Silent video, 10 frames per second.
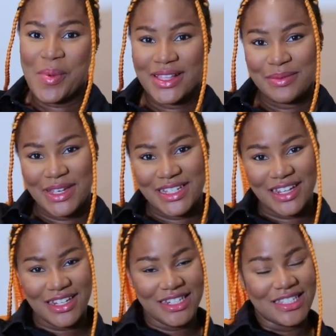back to my
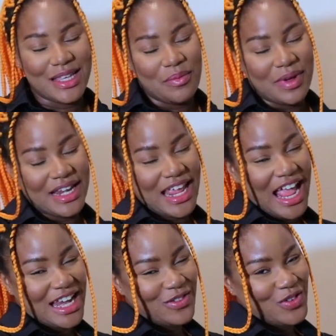channel. It's Amanda,
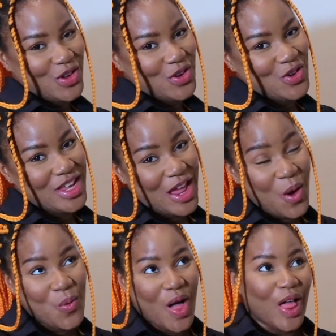and if you're new
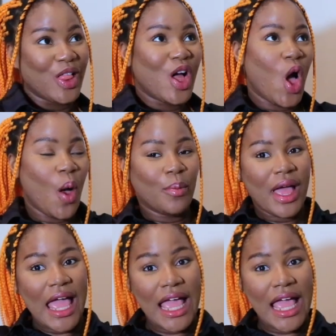here, welcome.